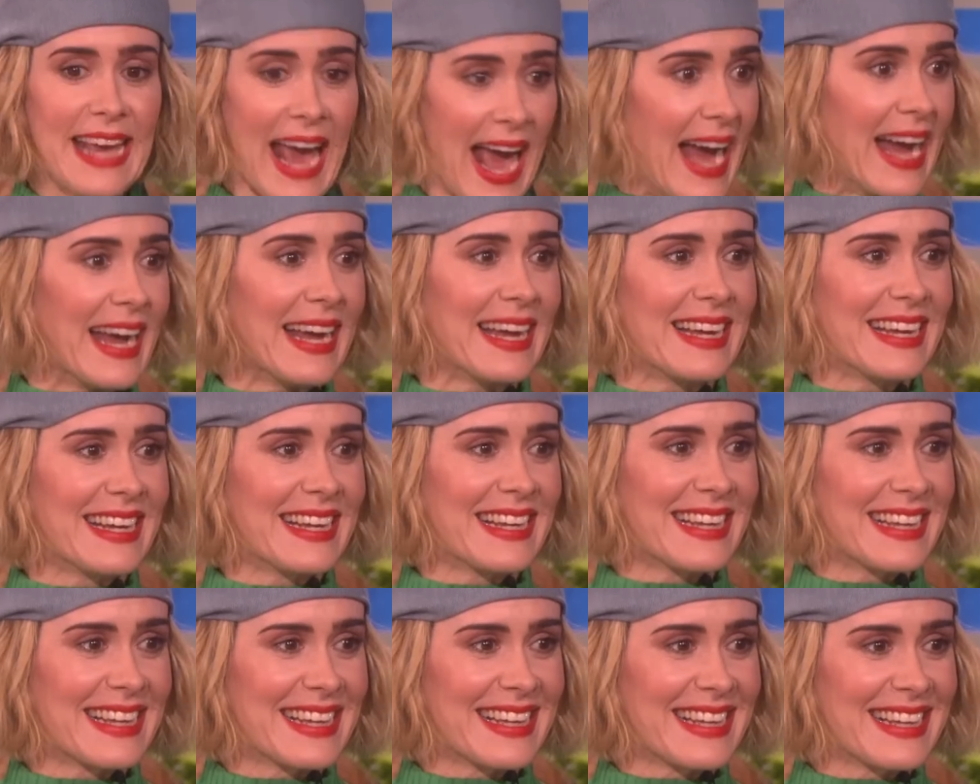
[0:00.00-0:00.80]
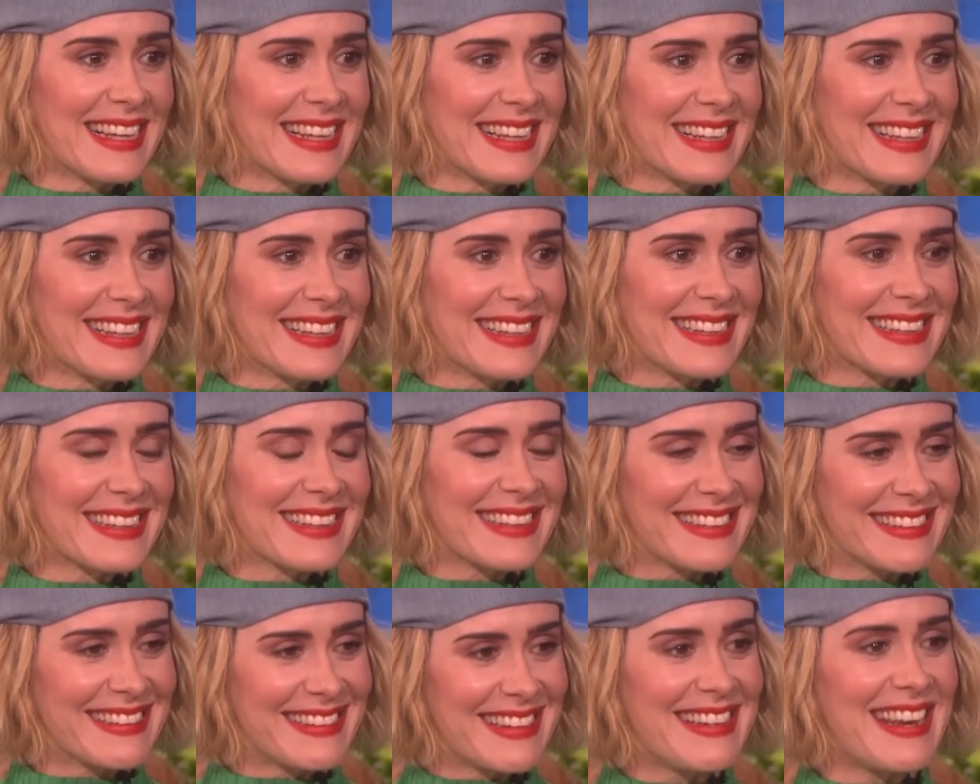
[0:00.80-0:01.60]
Yeah.
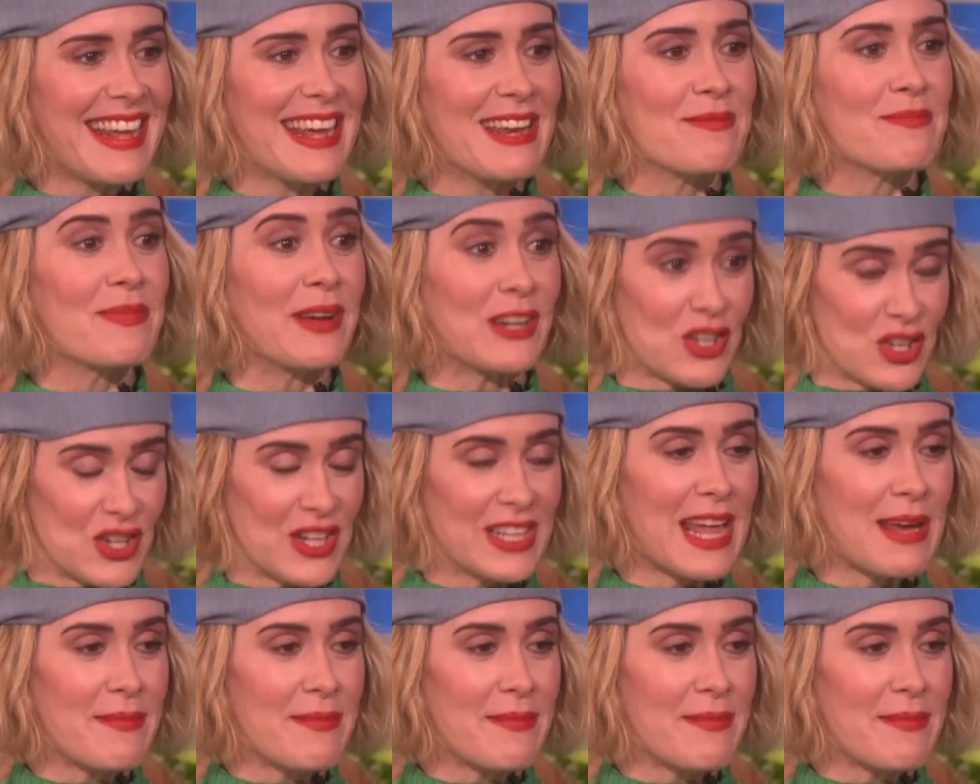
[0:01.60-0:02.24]
She did, but Why, she